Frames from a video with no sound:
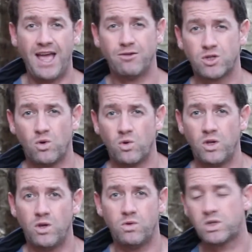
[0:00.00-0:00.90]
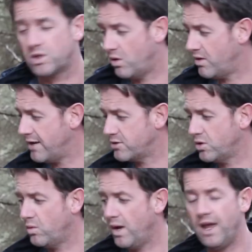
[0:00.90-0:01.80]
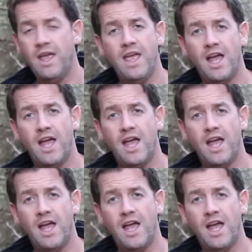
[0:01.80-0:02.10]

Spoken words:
outdoor use or outdoor wear,